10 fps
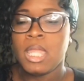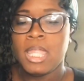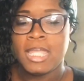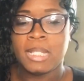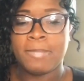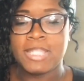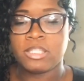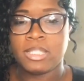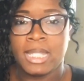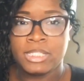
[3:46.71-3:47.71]
And
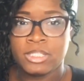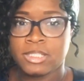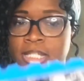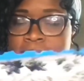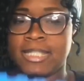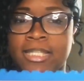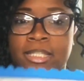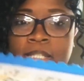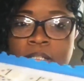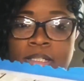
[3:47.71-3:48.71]
I just cut that lid,
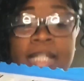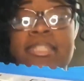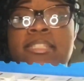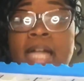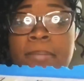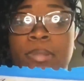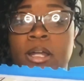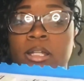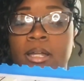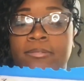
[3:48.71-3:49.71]
cut the top part
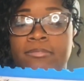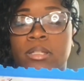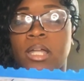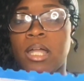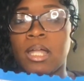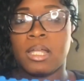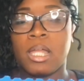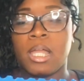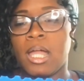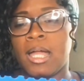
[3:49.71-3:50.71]
off,
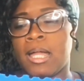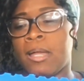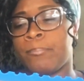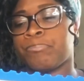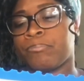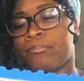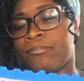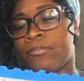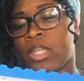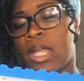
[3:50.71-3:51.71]

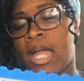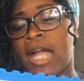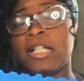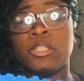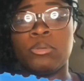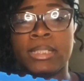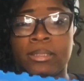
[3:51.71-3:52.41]
hot glued it